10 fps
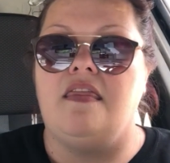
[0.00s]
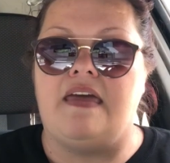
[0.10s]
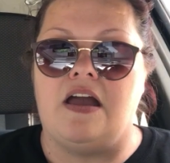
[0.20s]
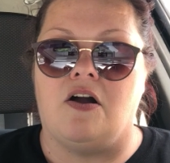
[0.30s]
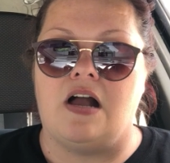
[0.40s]

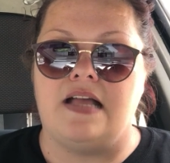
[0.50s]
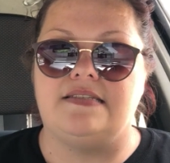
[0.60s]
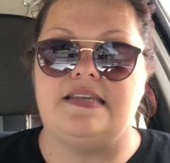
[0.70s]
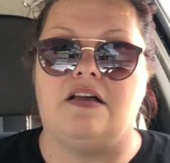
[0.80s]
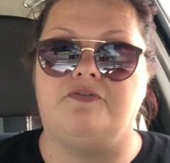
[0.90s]
They are on
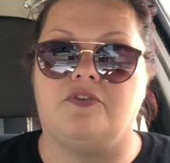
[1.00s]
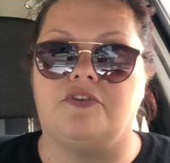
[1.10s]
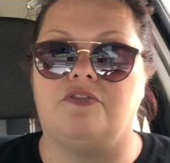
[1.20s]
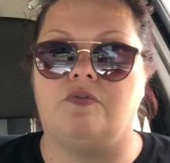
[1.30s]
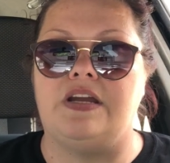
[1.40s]
sale for
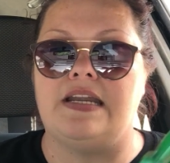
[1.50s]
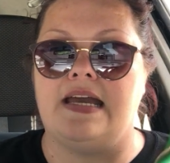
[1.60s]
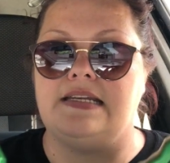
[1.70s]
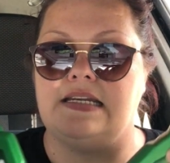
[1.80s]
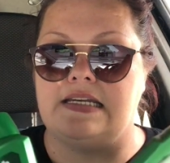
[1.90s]

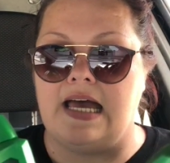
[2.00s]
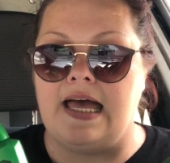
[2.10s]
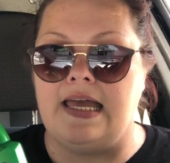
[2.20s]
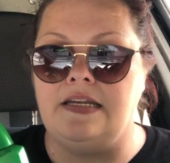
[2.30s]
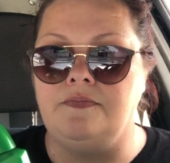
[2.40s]

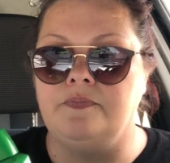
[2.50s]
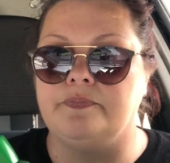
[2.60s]
$3.99.